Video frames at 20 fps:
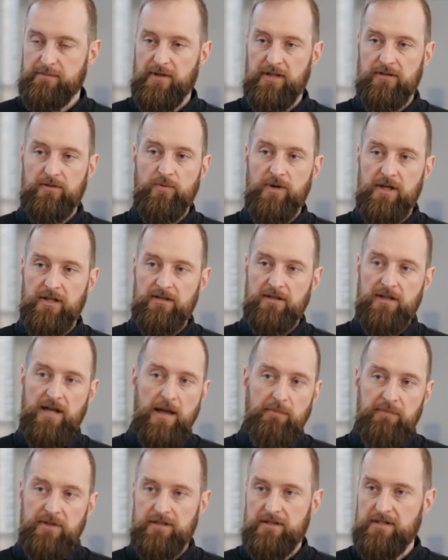But quite
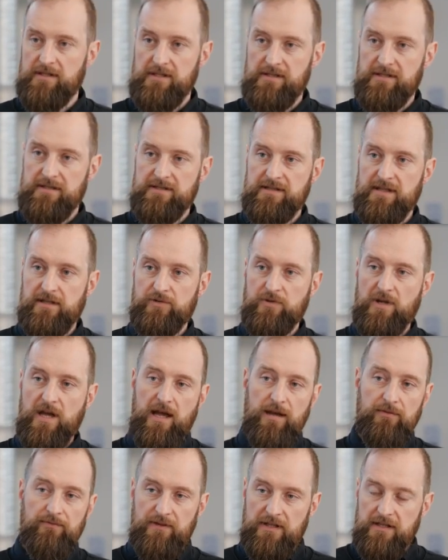common is that you
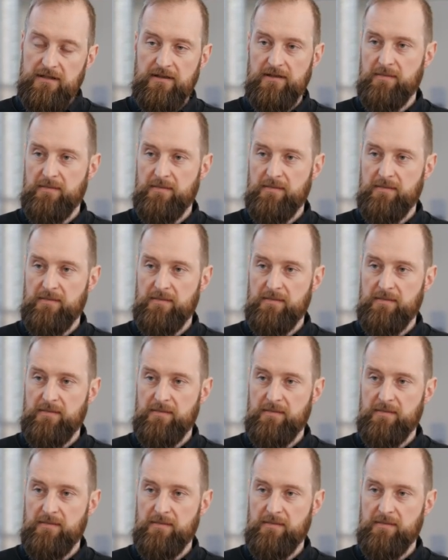have in